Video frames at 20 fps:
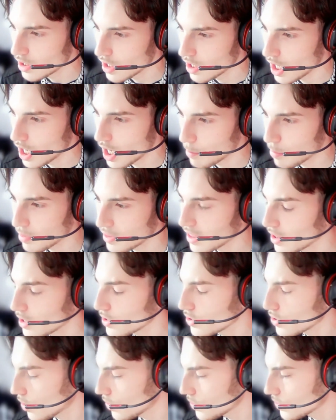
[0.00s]
But then
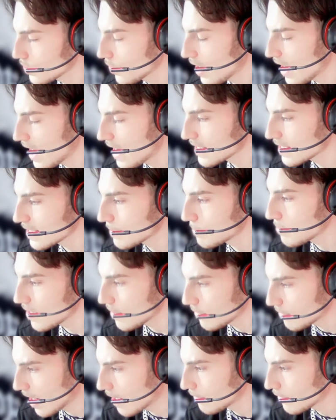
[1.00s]
there's also the S&P
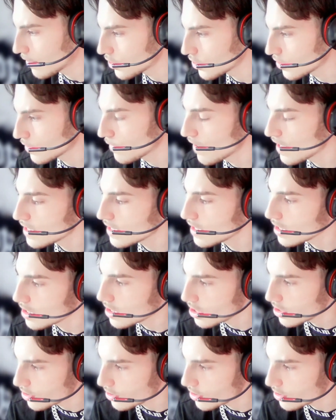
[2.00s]
500, investing into